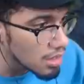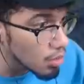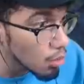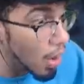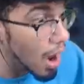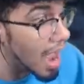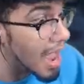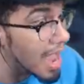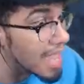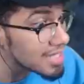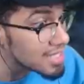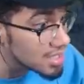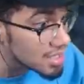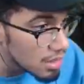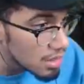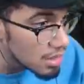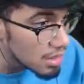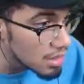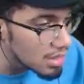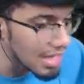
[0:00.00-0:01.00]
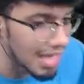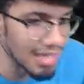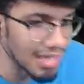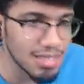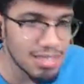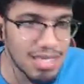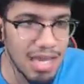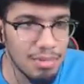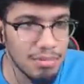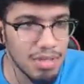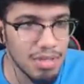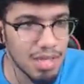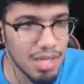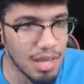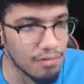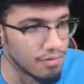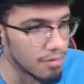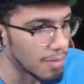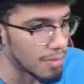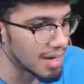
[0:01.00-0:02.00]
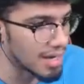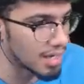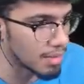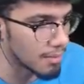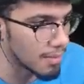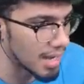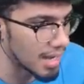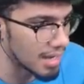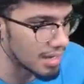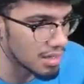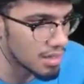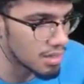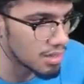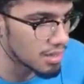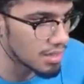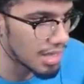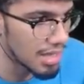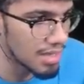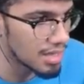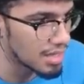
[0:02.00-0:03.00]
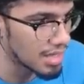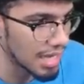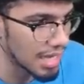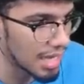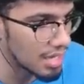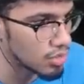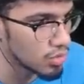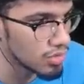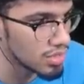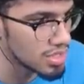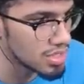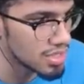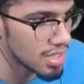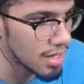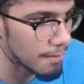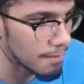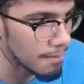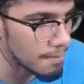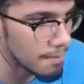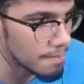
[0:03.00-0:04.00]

What? Nah, this can't be the end for my nigga, man. They, they, they can't do this to him.